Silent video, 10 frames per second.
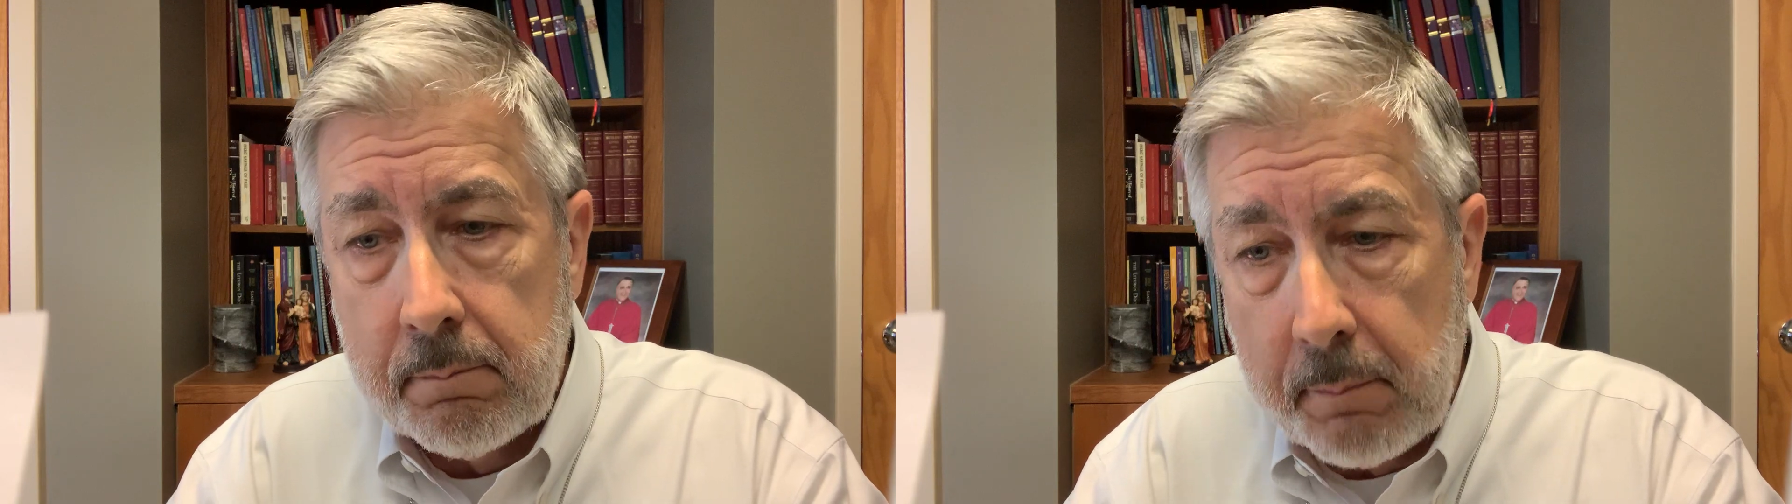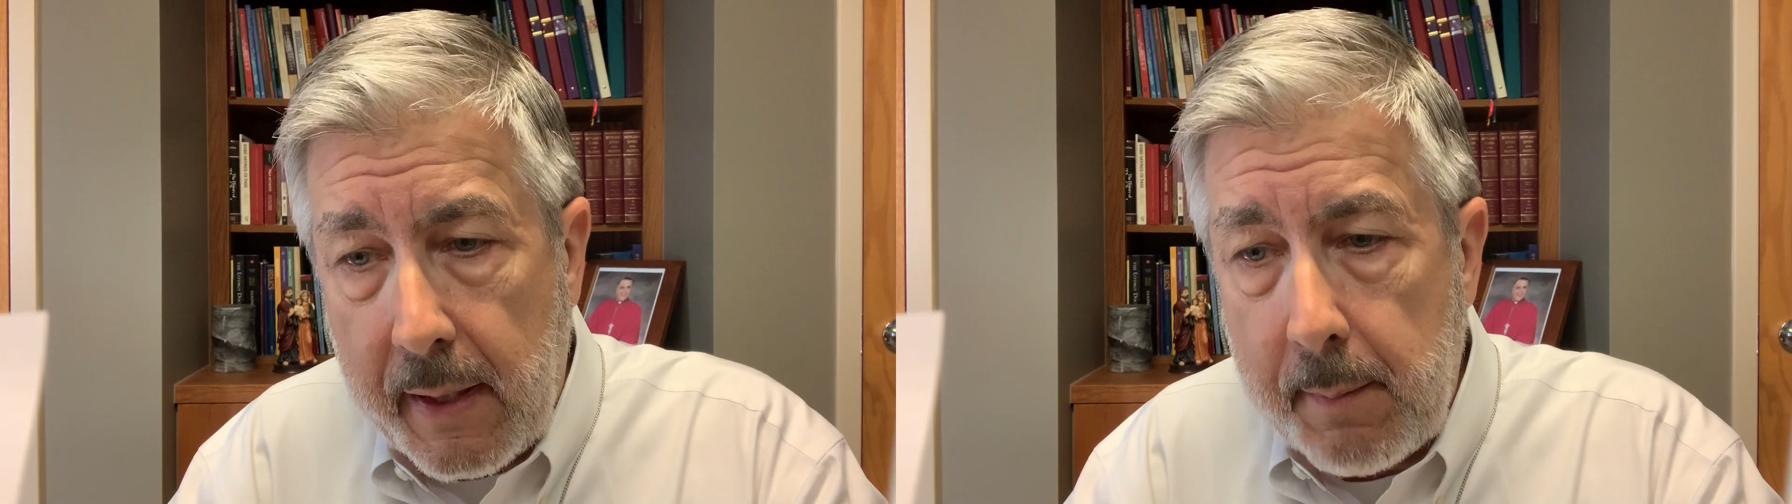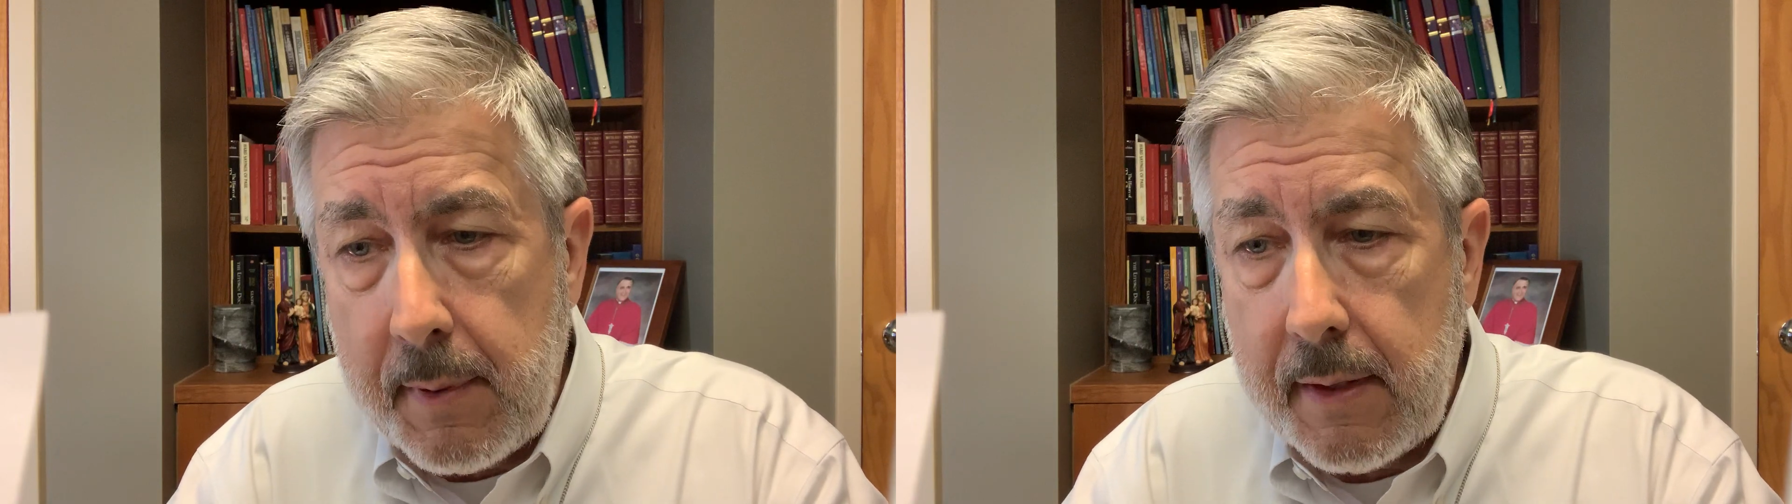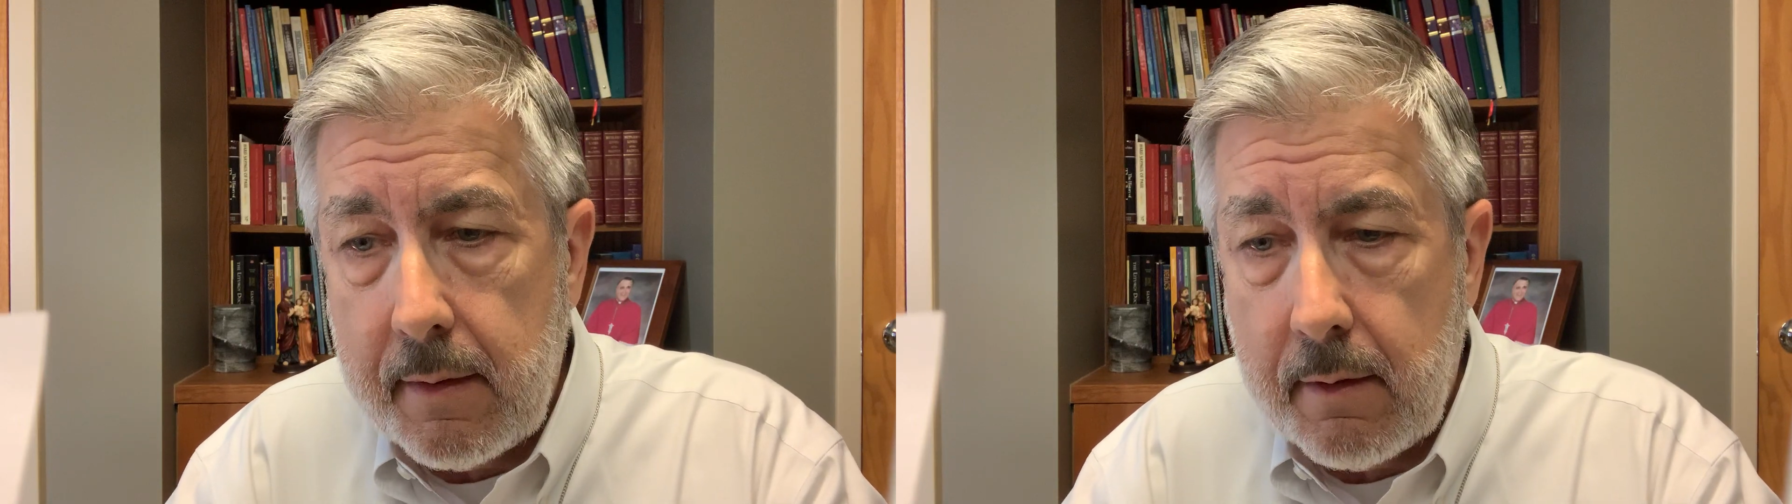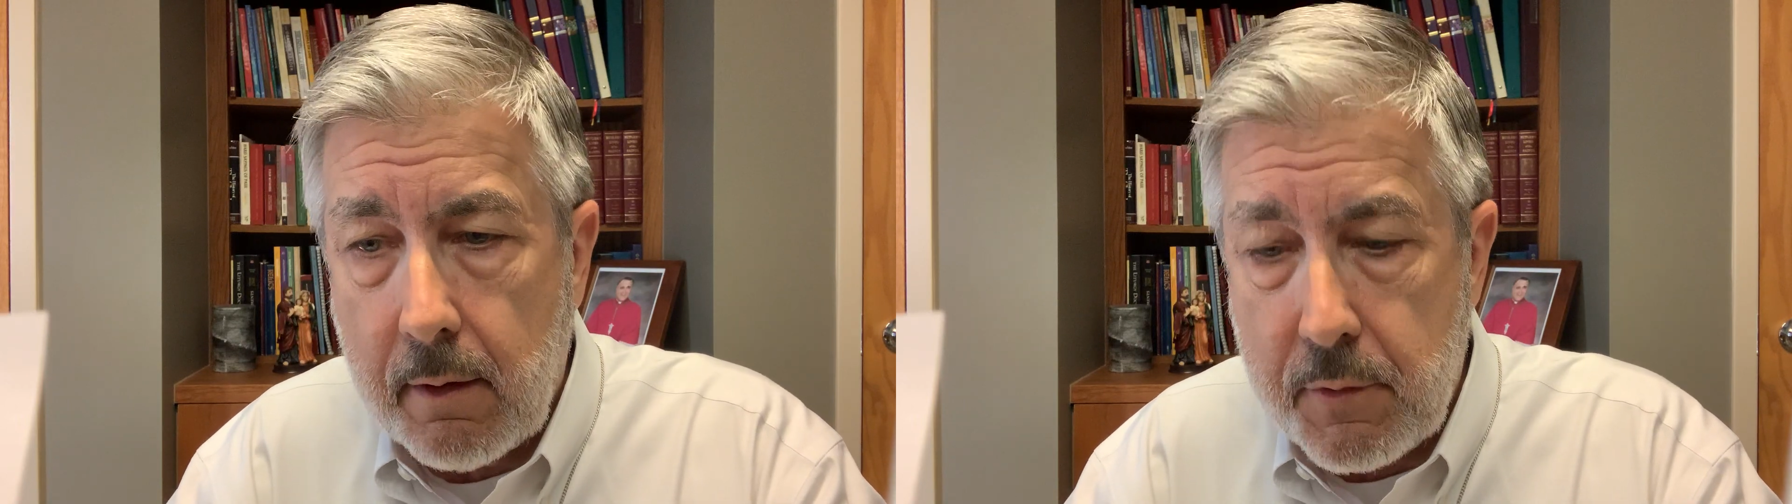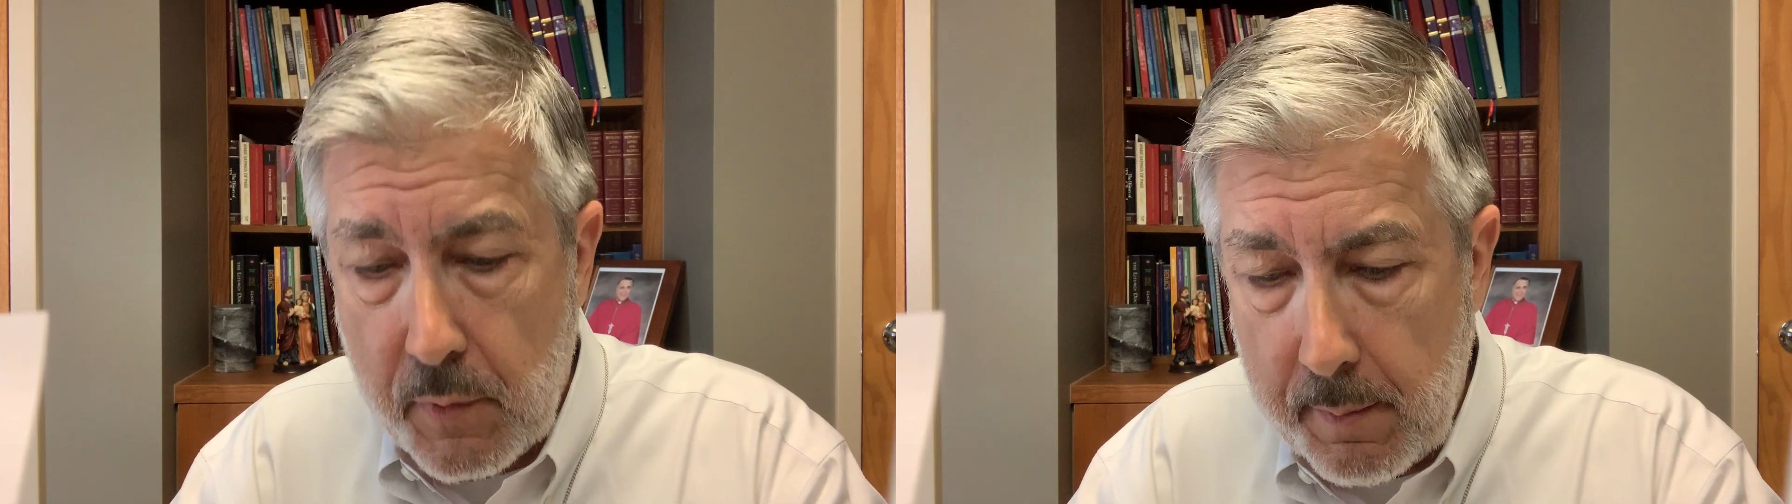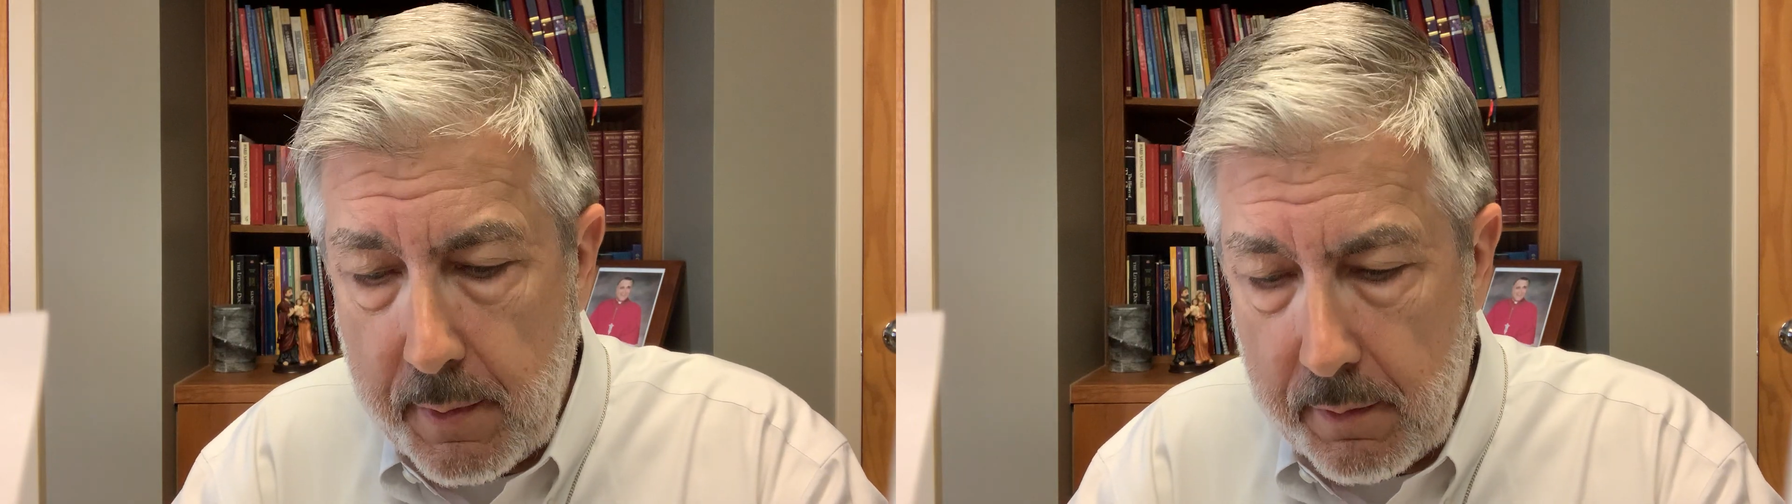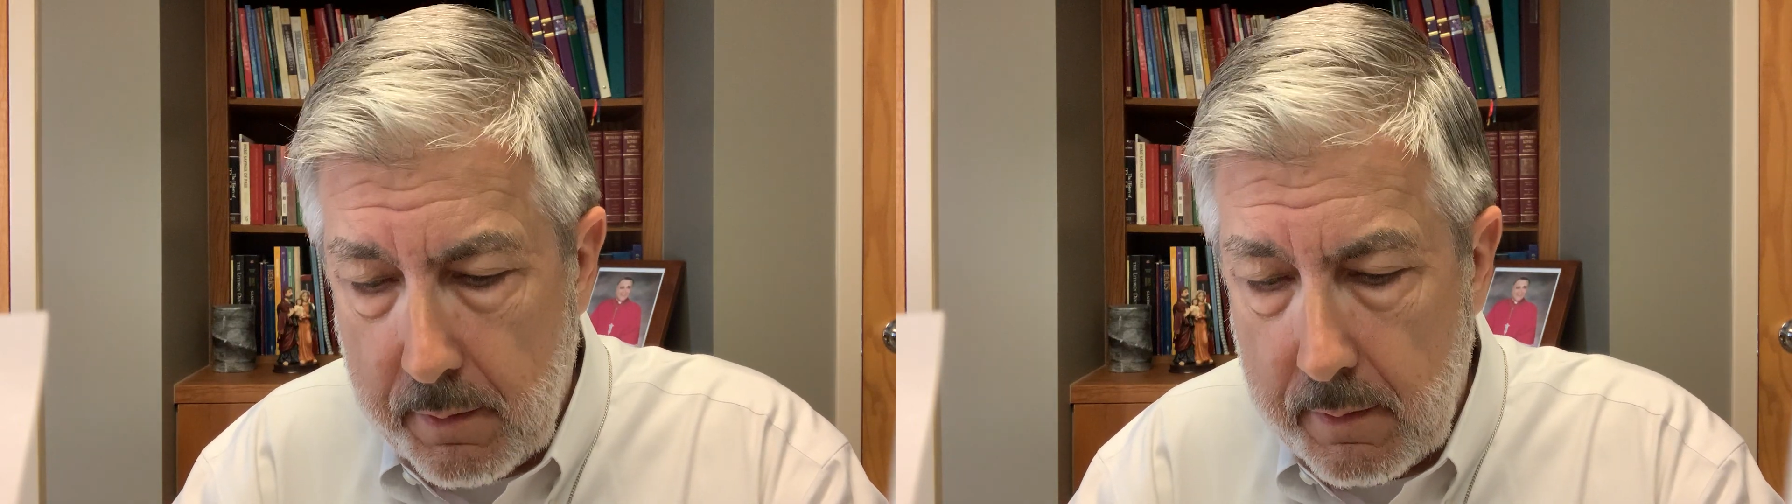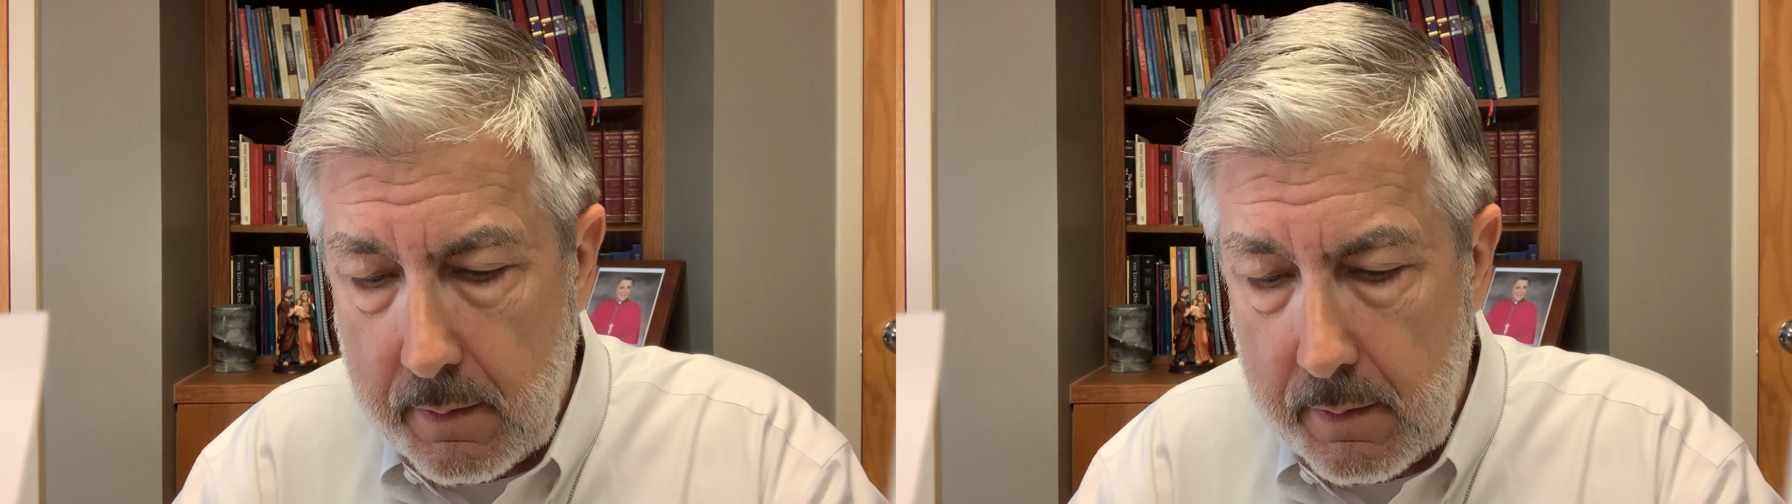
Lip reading: Maybe our tribute